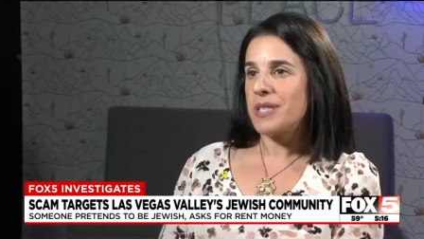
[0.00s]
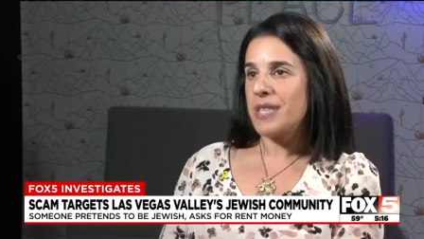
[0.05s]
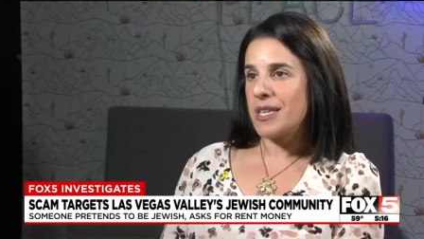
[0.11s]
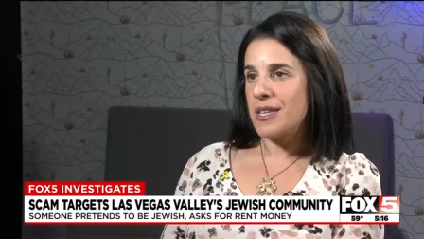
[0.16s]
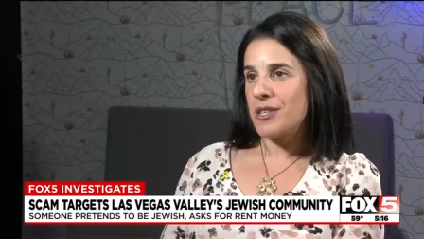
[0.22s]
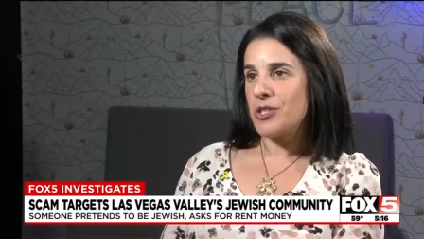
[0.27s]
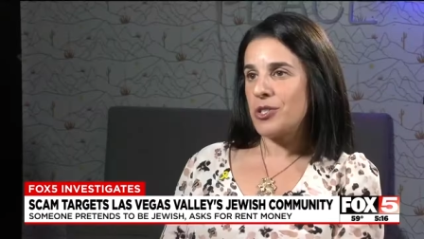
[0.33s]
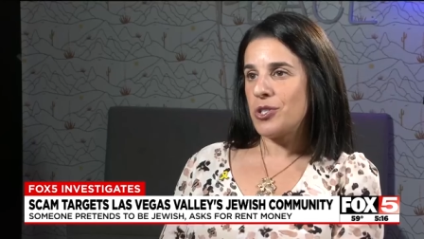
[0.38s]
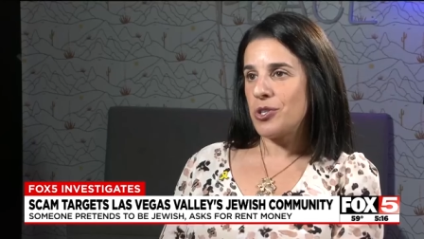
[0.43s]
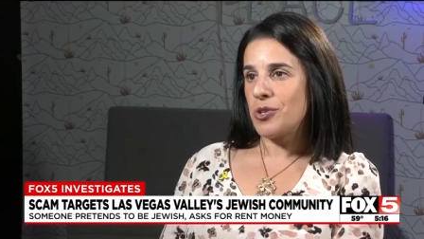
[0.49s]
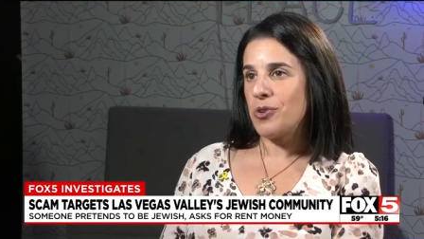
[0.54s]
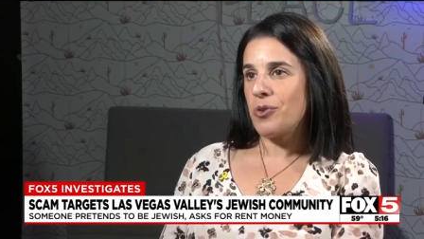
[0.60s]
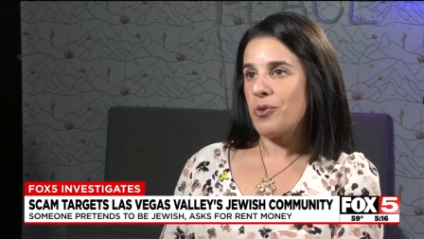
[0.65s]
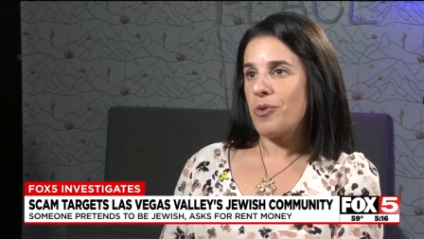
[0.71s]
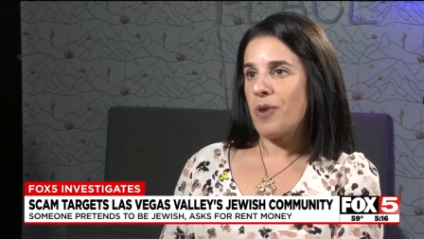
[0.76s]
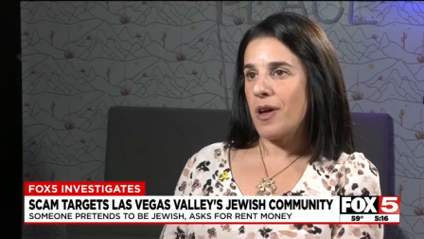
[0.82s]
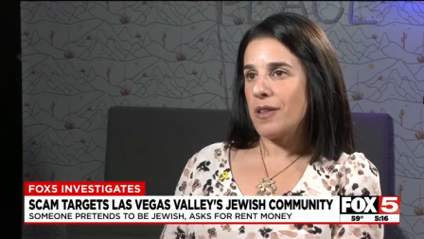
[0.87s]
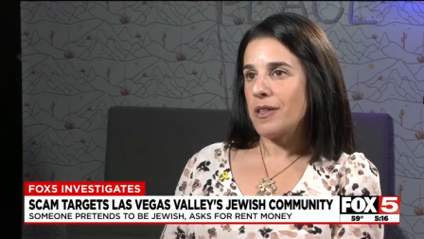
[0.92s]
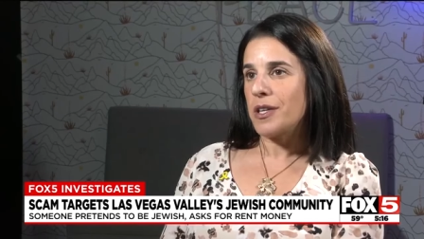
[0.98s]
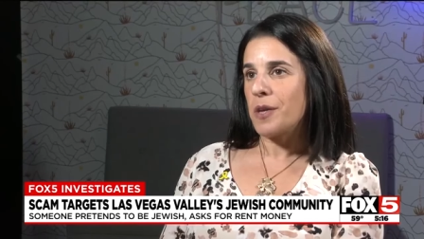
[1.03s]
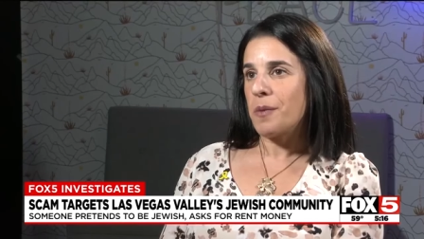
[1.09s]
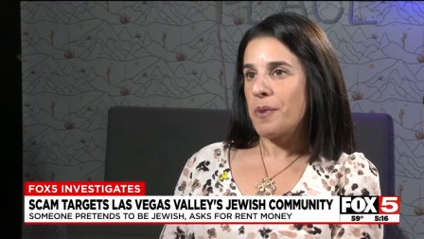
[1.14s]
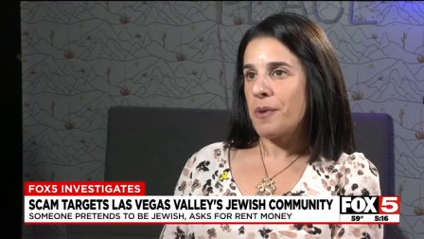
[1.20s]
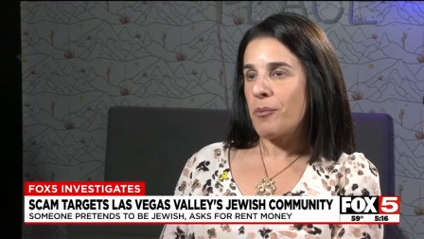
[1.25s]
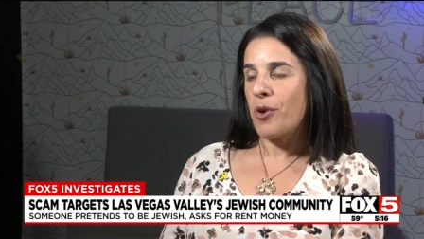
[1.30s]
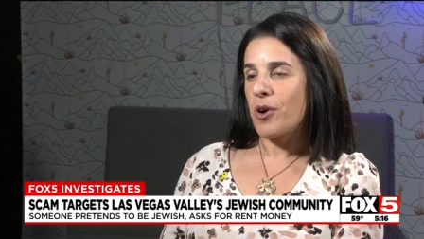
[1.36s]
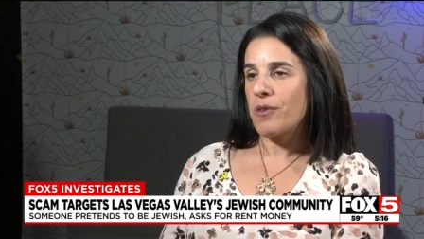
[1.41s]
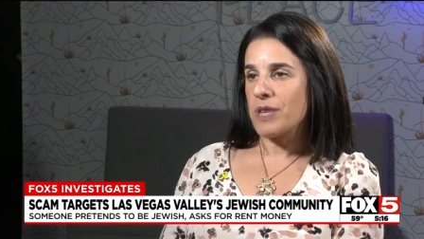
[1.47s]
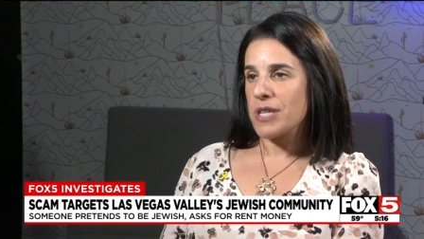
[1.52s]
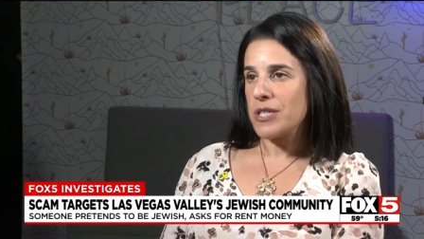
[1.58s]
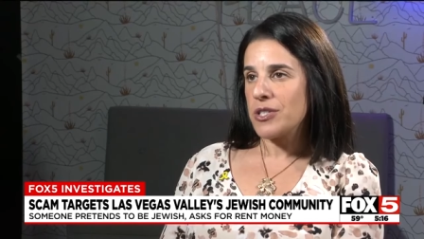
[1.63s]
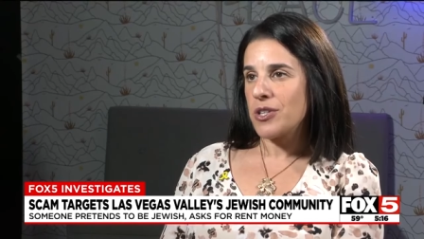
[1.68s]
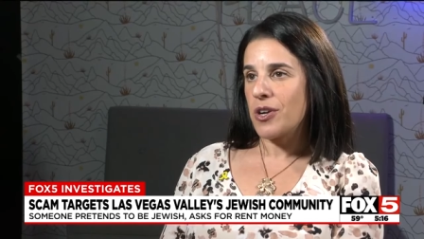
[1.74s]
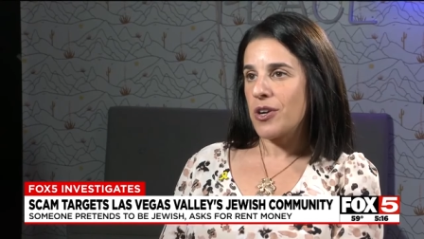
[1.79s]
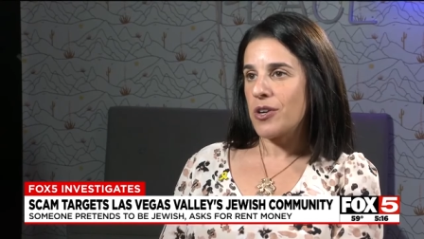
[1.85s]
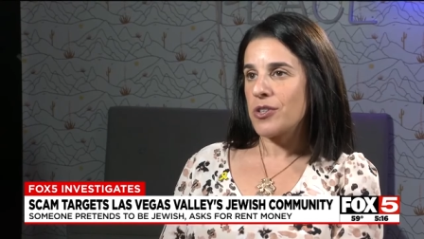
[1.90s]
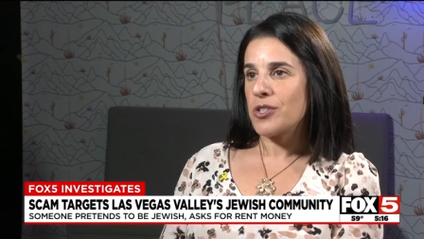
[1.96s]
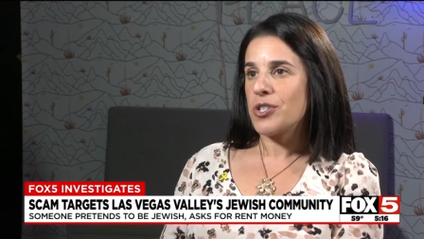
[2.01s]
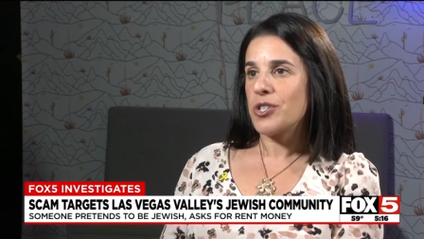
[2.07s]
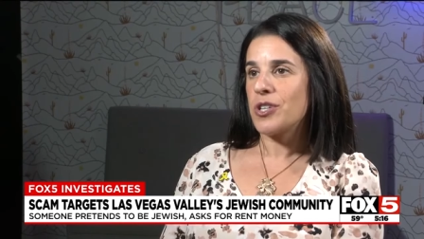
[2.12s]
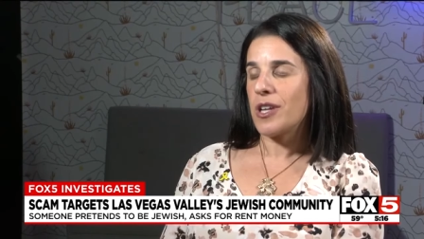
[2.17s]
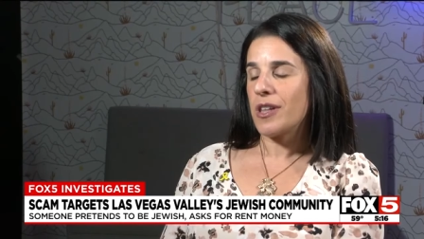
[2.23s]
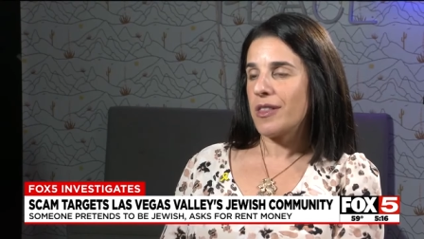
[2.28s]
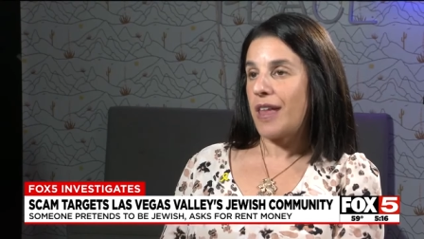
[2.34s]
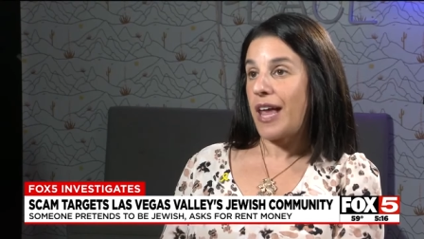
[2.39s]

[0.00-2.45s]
didn't do a little bit more research,